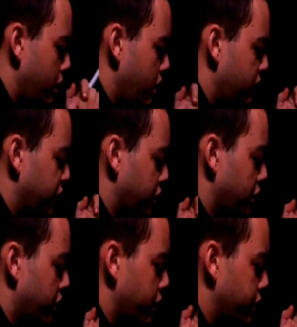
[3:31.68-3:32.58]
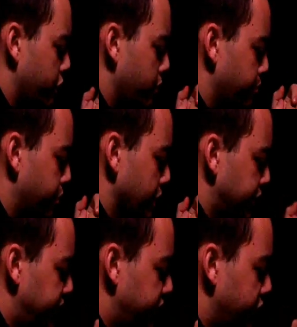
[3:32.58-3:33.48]
even though I don't
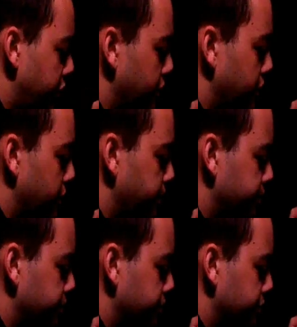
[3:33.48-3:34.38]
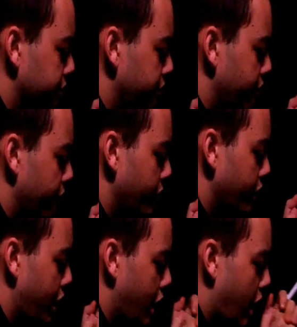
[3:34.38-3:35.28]
believe in you,
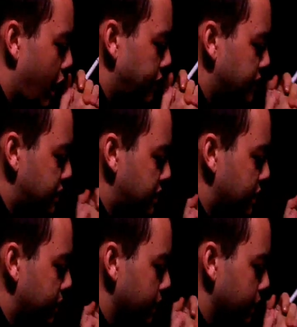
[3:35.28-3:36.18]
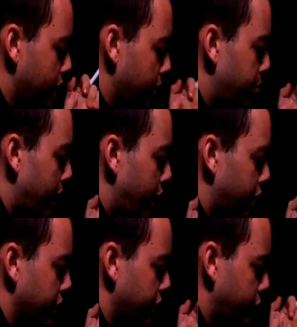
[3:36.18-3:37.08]
I still
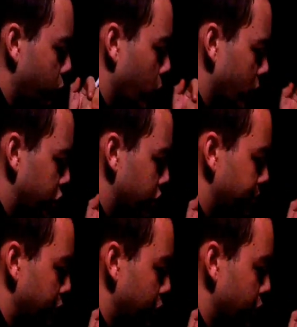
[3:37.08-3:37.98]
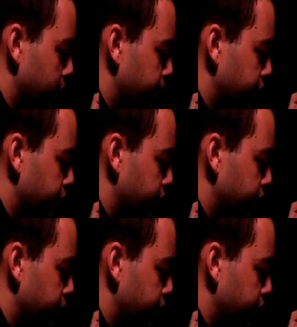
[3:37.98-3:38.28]
apparently worship you.